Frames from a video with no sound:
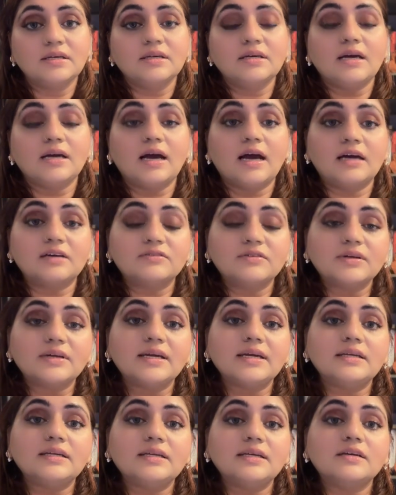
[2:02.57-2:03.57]

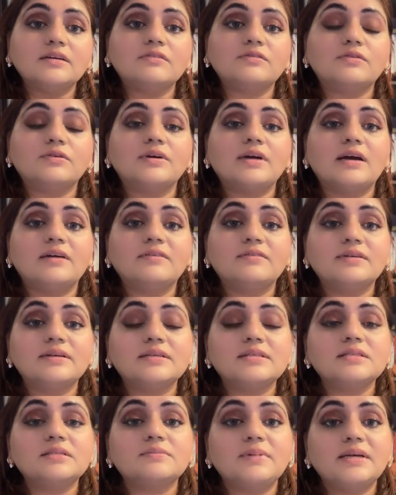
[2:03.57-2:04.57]
advocating for
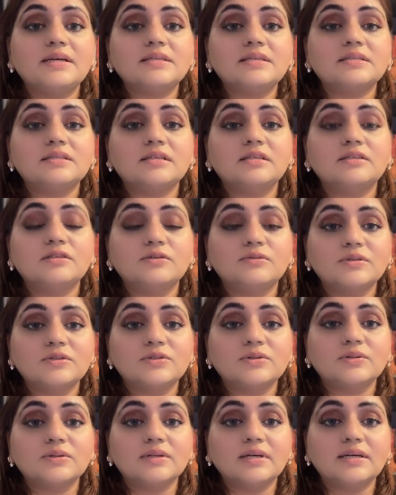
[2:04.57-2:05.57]
evidence-based
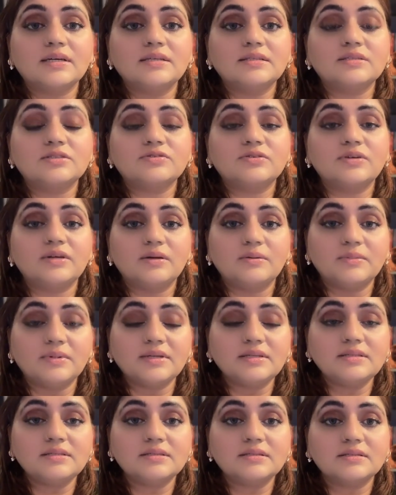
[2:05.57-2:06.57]
individualized
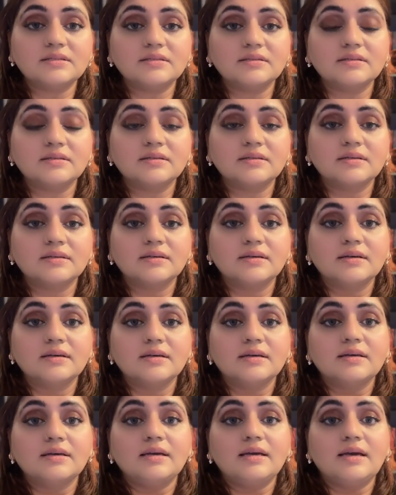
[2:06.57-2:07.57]
treatments
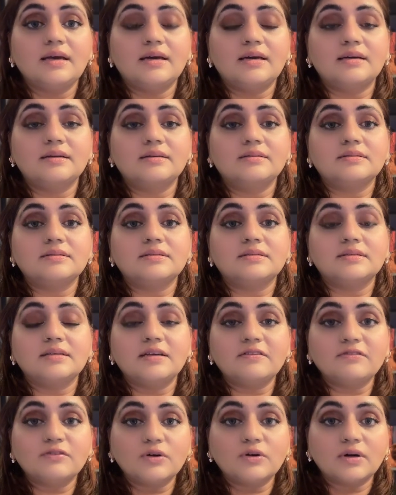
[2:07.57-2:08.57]
and
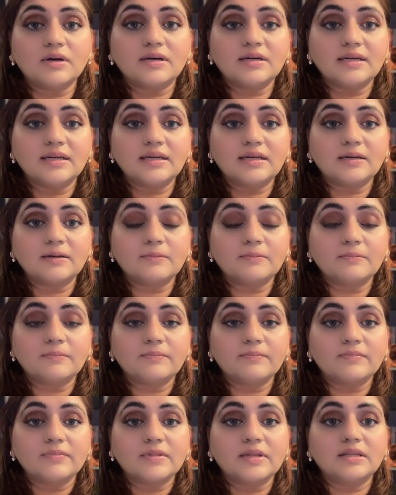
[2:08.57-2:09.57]
safeguarding
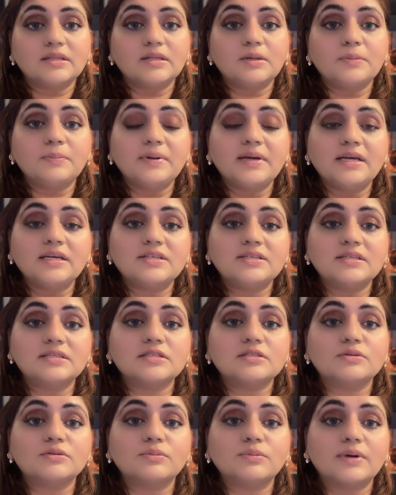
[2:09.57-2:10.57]
the
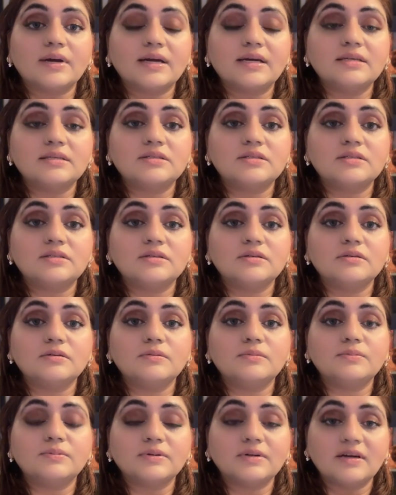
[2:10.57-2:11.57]
patient's right to
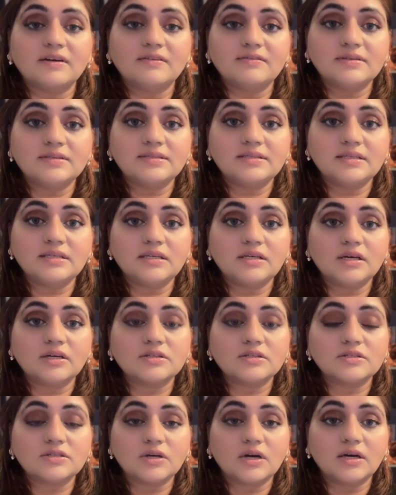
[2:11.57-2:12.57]
privacy,
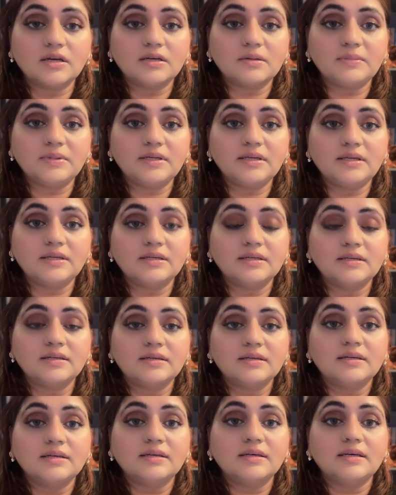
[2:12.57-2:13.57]
autonomy,
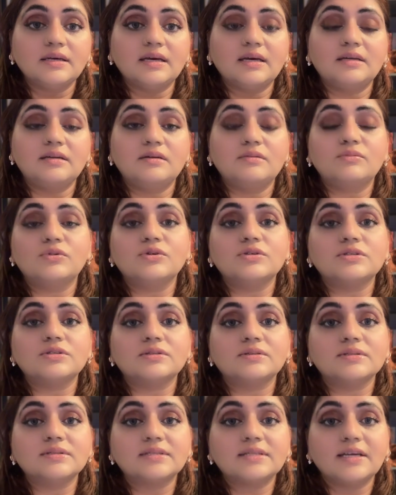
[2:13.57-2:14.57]
and
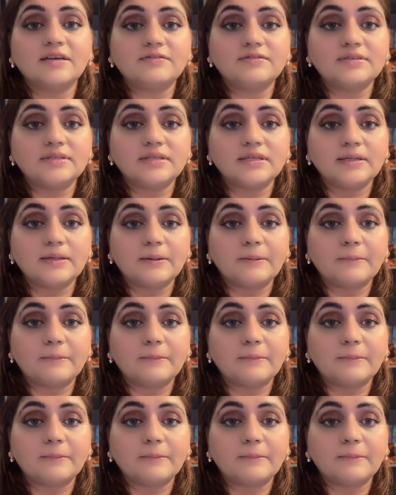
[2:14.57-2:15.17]
emotional safety.